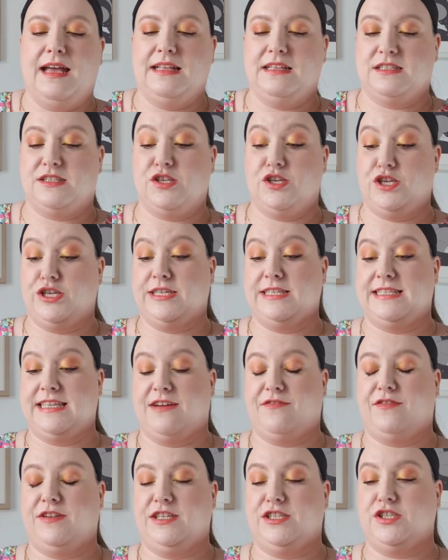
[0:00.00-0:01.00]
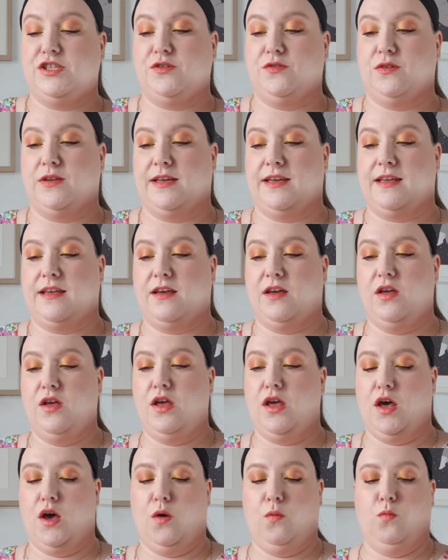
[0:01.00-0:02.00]
so you could definitely do like
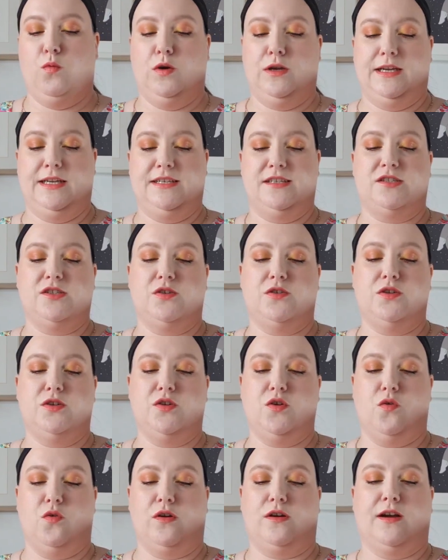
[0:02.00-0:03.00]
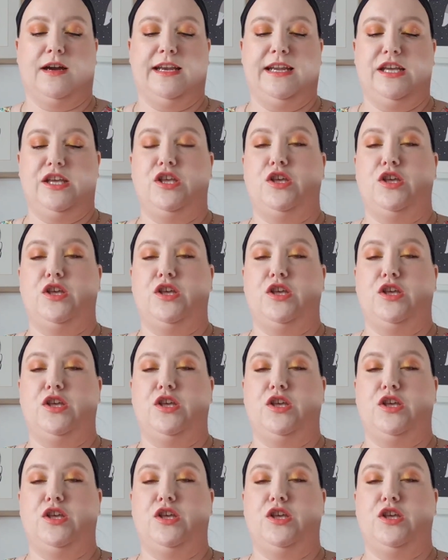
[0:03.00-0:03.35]
a one and done, or kind of